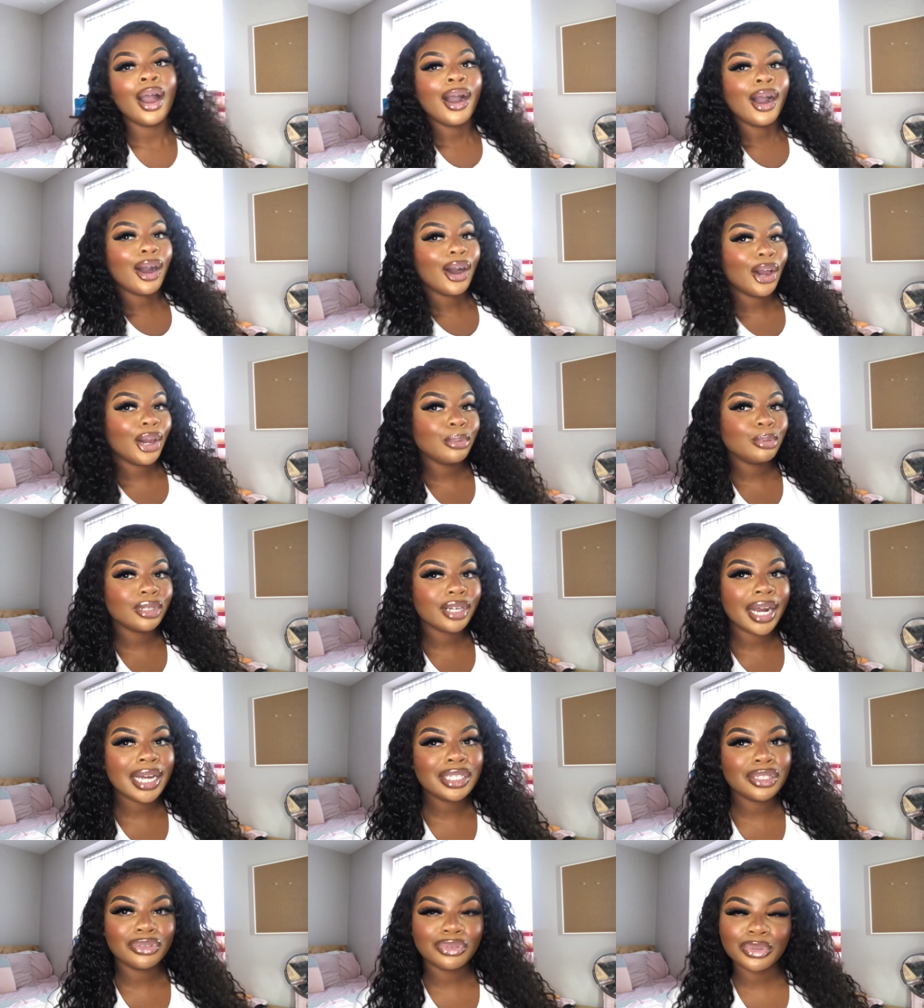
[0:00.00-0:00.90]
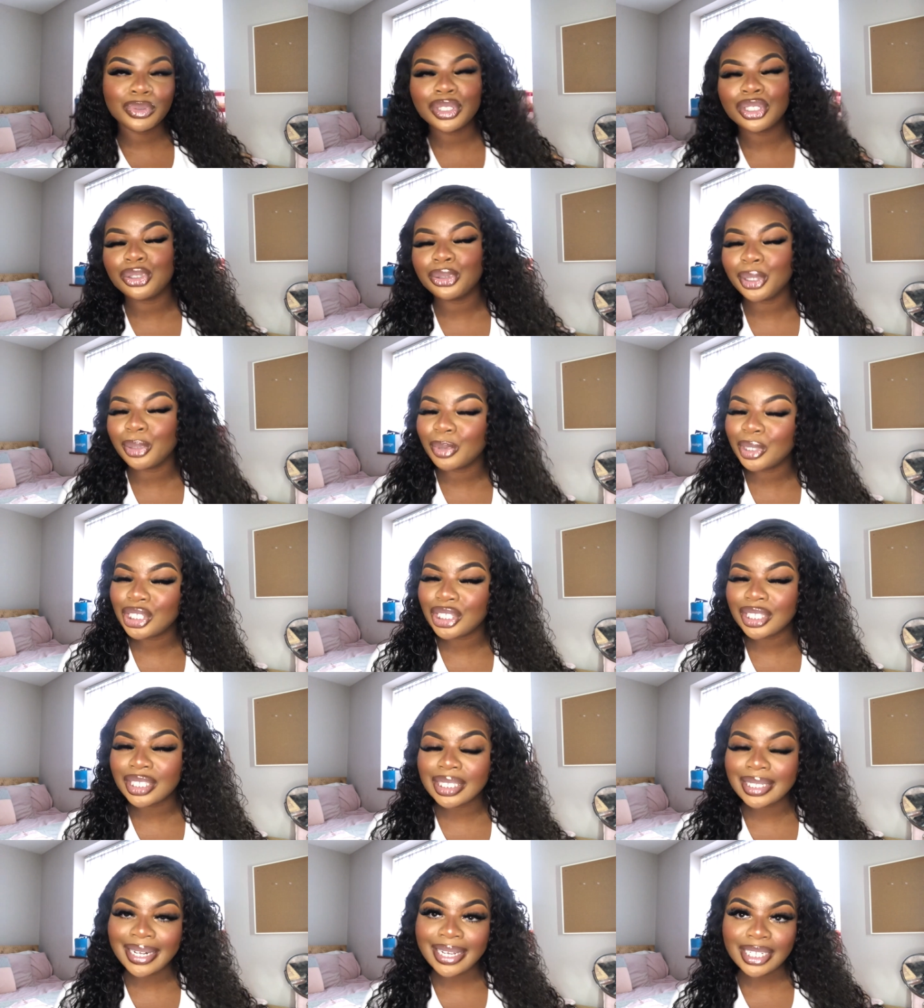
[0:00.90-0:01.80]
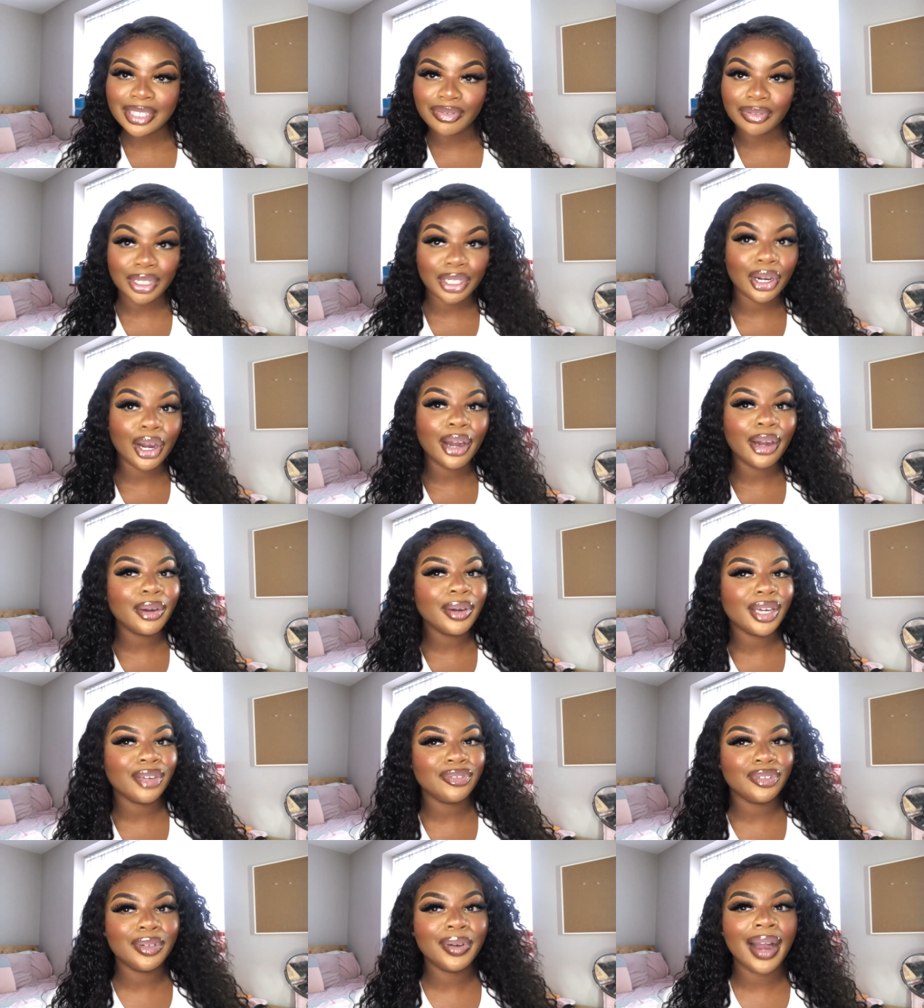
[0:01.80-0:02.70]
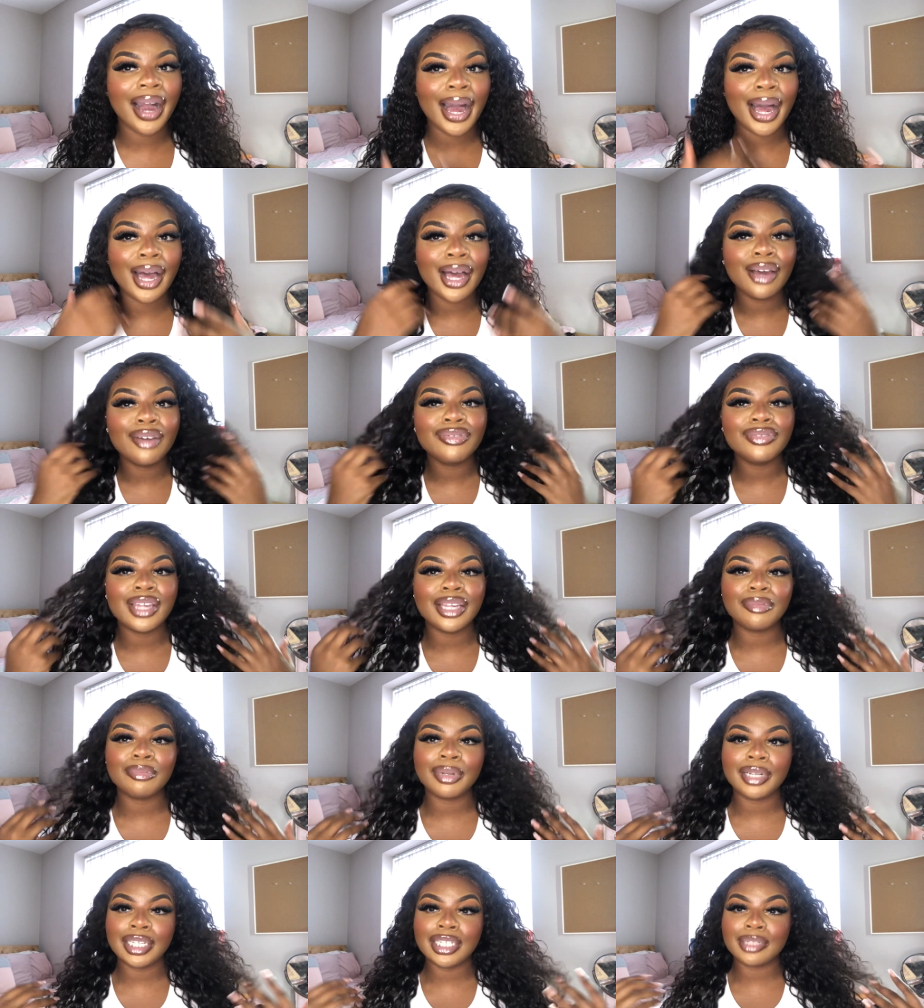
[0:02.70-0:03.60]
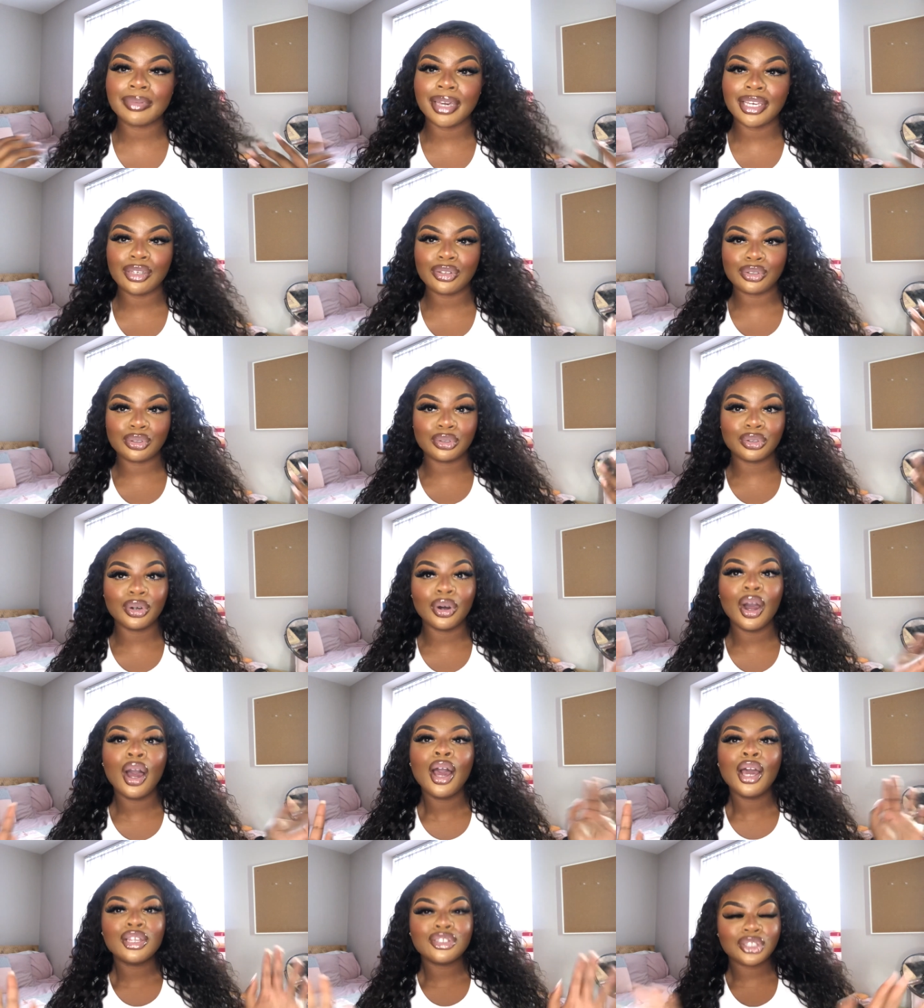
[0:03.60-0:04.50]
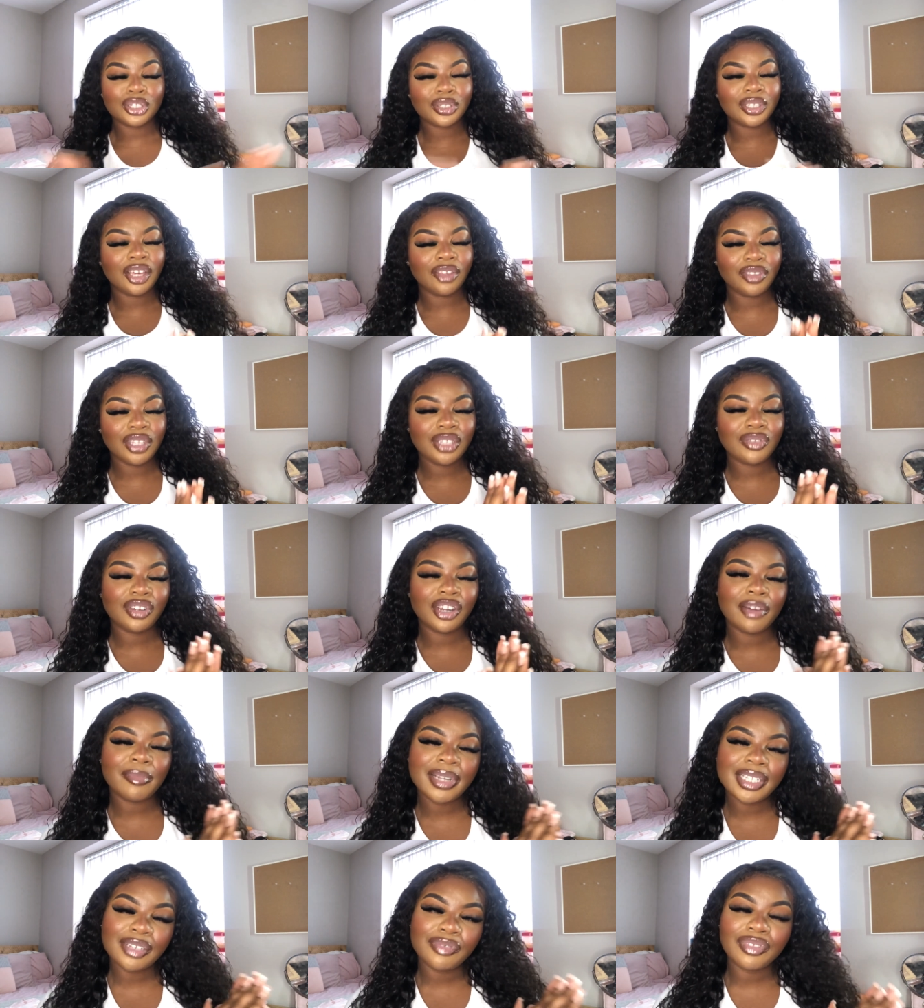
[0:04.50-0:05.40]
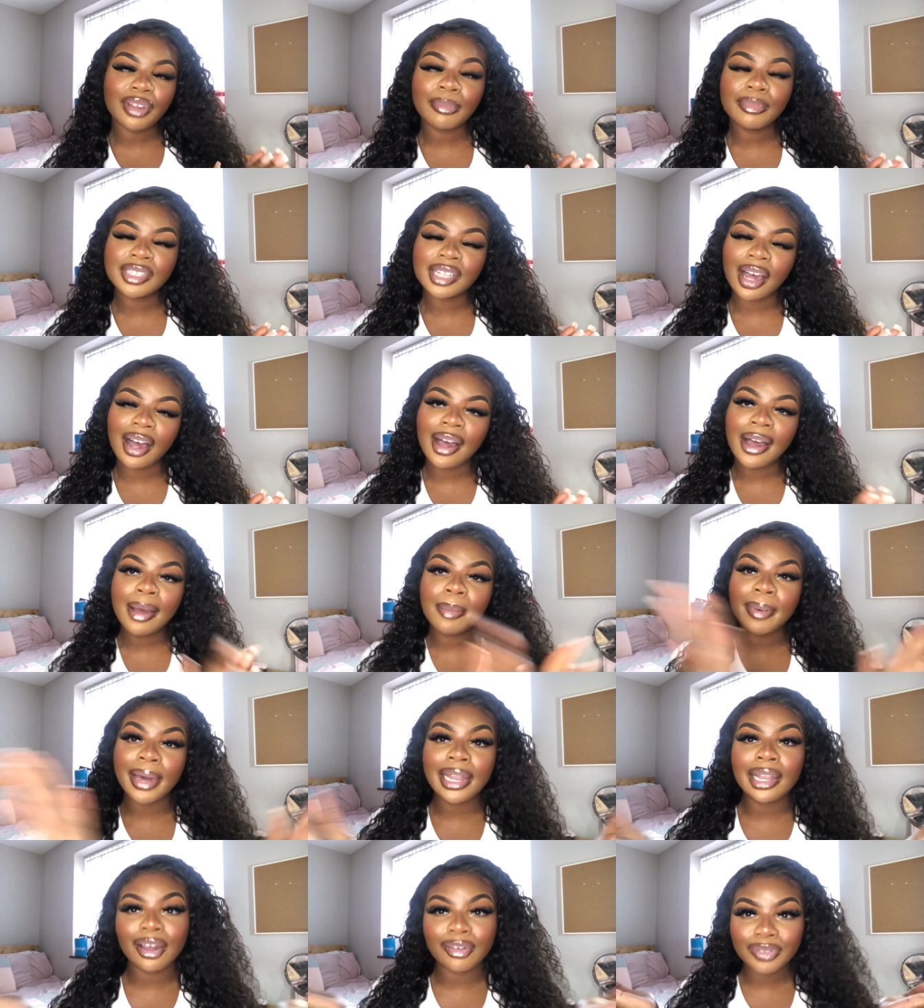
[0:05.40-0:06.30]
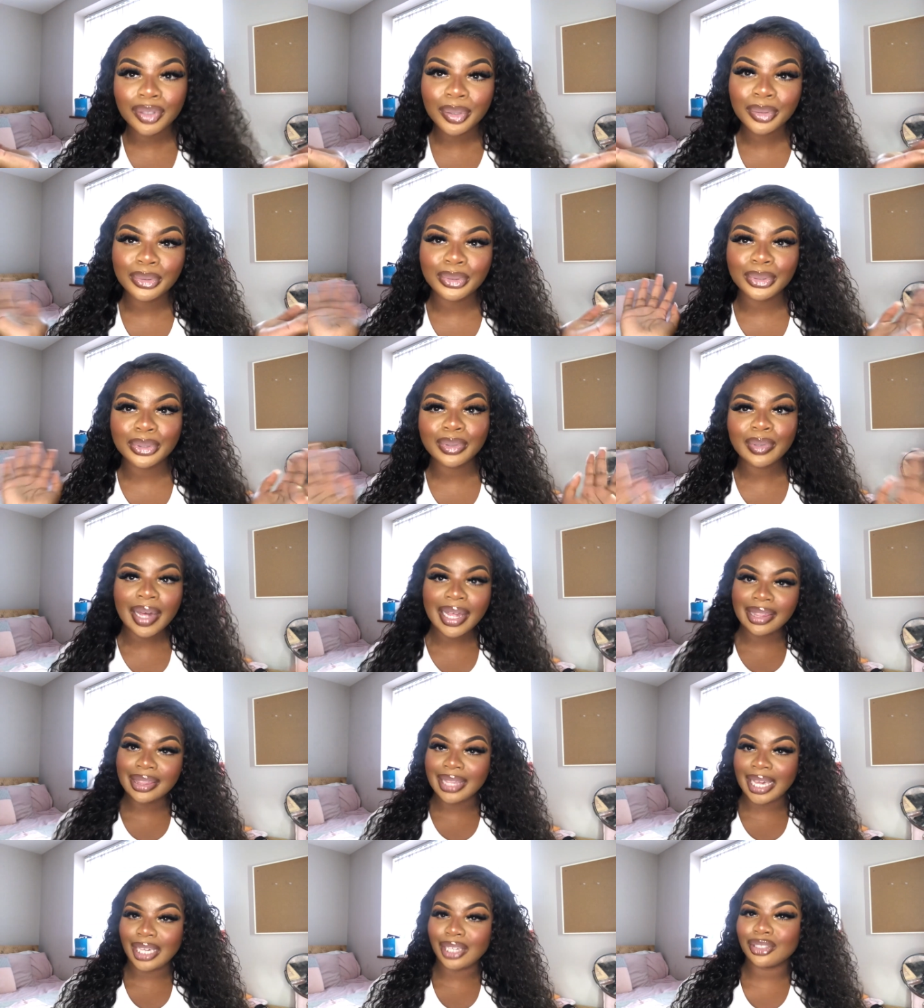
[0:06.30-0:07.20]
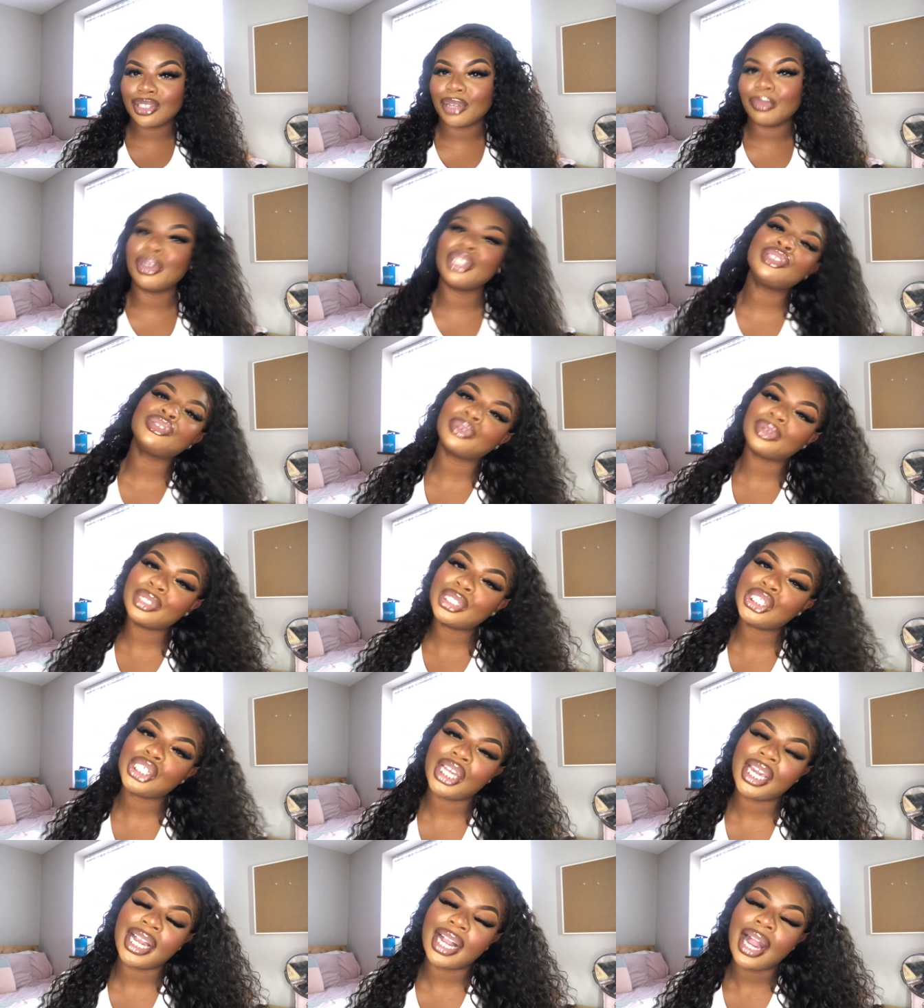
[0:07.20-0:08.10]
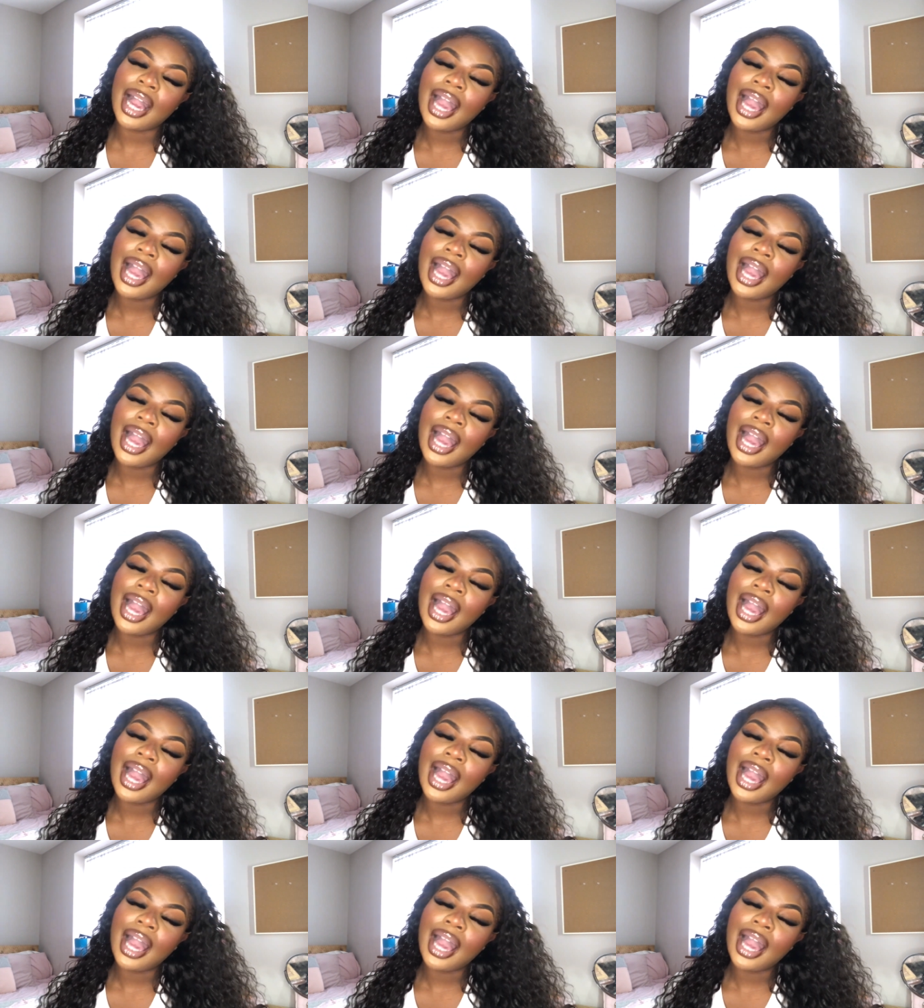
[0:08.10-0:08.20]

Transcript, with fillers: I hope you guys have all enjoyed watching today's video if you have then please make sure to give this video a massive thumbs up I love you all and thanks so much for watching and